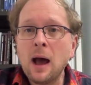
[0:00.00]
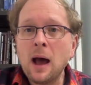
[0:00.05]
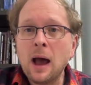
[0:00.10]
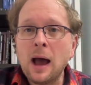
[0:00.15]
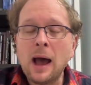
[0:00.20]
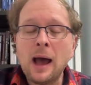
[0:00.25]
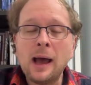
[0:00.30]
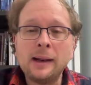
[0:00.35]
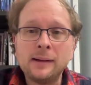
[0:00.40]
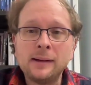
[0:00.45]

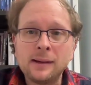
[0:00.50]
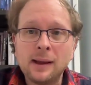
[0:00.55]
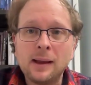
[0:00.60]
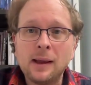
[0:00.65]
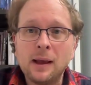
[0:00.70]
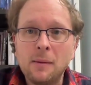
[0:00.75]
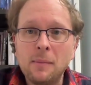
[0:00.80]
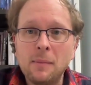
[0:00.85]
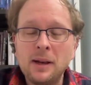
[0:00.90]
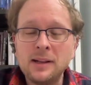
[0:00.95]
and
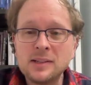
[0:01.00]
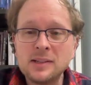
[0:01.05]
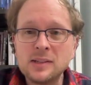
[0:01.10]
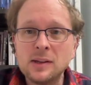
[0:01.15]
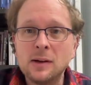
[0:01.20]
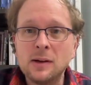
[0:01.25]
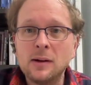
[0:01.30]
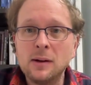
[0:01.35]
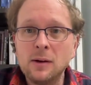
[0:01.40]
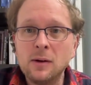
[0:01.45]
a
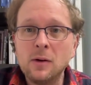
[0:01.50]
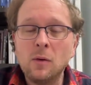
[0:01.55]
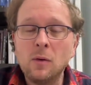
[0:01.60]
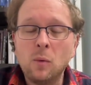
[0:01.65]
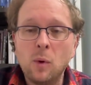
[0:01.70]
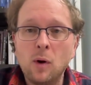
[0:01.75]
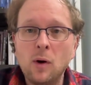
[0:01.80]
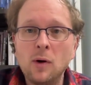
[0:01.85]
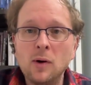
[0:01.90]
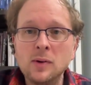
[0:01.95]
minister
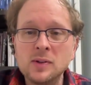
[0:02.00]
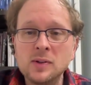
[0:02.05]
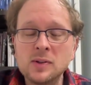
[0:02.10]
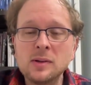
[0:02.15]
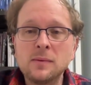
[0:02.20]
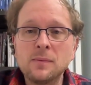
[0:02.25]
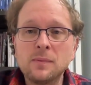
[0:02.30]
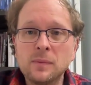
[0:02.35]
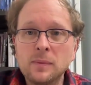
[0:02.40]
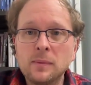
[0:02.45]
was
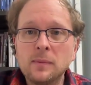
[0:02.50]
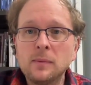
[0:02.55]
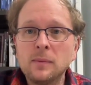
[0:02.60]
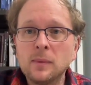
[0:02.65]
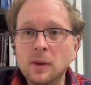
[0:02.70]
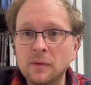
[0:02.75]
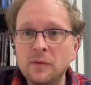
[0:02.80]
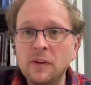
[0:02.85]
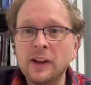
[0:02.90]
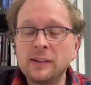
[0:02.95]

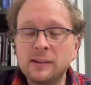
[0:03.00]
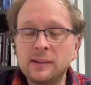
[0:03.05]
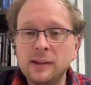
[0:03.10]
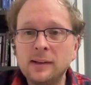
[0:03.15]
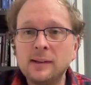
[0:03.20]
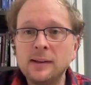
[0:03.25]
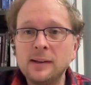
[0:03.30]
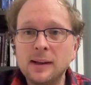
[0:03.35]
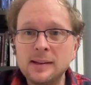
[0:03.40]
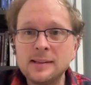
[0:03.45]

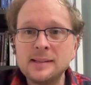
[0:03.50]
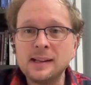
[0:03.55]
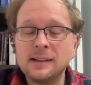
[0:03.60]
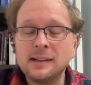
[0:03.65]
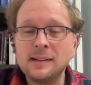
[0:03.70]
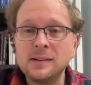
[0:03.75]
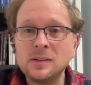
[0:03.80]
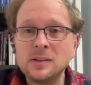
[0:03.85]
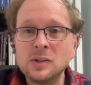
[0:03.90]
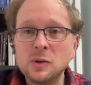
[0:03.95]
convicted and
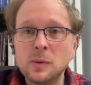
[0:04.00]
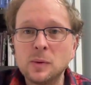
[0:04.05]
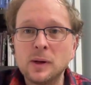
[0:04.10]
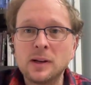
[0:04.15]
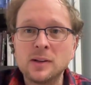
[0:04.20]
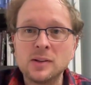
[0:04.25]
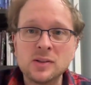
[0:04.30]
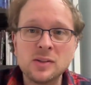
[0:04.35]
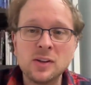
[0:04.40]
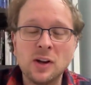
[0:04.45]
sentenced to a
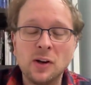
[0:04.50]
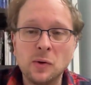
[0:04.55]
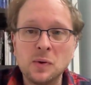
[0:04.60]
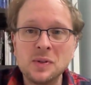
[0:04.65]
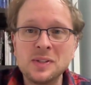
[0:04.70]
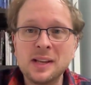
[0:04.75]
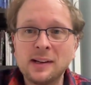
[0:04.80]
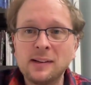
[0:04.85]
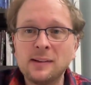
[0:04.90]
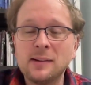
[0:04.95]
custodial
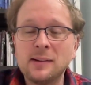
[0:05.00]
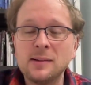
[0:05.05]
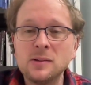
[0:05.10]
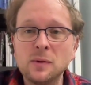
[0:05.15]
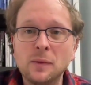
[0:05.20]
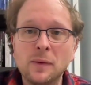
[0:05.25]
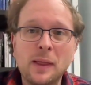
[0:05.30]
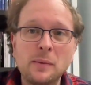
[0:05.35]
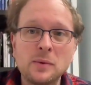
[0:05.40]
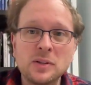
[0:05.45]
sentence,
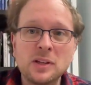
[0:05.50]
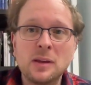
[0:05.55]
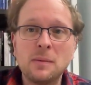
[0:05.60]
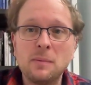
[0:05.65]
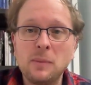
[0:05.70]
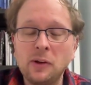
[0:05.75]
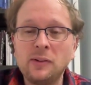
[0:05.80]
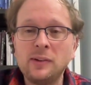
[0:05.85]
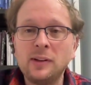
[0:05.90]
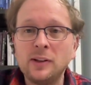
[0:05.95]
or that was
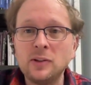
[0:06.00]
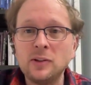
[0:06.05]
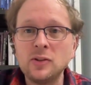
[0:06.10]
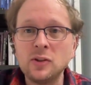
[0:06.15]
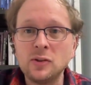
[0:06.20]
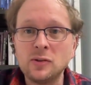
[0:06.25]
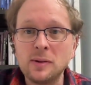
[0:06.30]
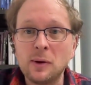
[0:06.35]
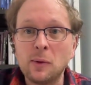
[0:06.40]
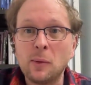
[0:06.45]
commuted
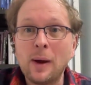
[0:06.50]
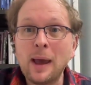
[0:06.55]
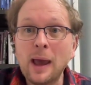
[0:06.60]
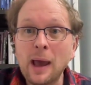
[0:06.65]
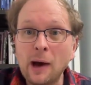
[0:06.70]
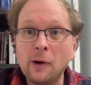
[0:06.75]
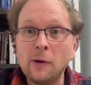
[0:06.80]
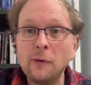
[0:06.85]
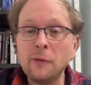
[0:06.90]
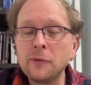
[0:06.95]
due to ill
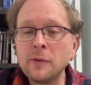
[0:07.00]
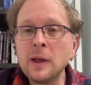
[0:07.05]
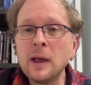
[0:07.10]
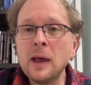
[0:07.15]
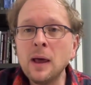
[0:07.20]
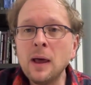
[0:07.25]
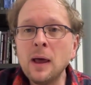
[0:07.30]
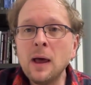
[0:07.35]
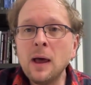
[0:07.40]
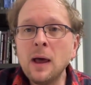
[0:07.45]
health,
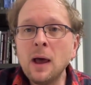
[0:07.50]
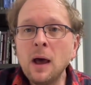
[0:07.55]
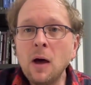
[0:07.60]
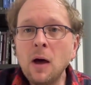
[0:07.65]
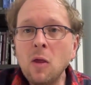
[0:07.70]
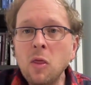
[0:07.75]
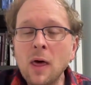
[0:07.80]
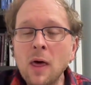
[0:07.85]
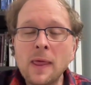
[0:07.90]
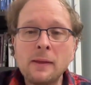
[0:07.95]

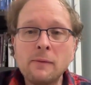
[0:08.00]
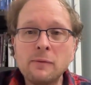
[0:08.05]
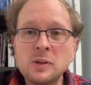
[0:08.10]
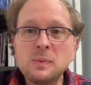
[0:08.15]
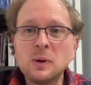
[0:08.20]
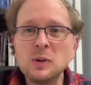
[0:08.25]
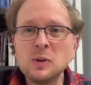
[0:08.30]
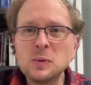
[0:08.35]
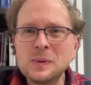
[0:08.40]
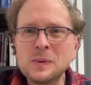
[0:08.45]
that the
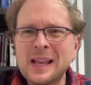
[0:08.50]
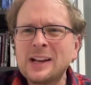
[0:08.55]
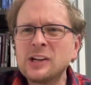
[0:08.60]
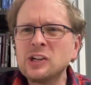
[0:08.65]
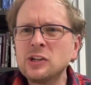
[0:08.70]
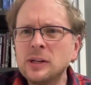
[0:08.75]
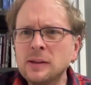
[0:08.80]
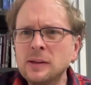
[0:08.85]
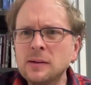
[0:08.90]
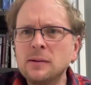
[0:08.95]
response was
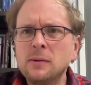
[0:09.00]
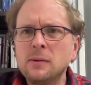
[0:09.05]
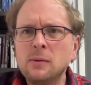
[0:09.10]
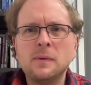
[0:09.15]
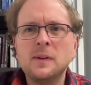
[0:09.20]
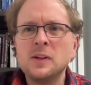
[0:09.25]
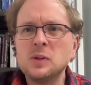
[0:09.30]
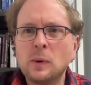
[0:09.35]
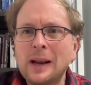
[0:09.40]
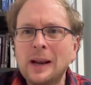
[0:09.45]
actually, oh,
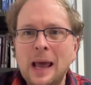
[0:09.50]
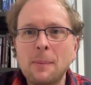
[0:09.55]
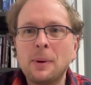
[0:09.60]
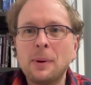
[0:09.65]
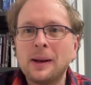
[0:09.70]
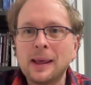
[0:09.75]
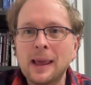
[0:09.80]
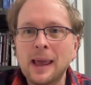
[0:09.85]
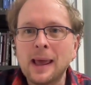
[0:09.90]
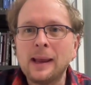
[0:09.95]
this won't
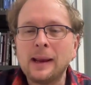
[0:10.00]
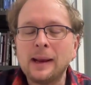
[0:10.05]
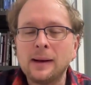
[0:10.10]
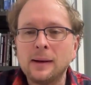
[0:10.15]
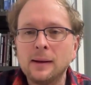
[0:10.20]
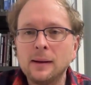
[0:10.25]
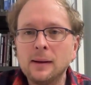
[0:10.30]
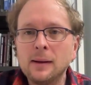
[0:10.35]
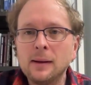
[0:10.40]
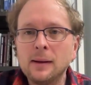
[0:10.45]
happen again.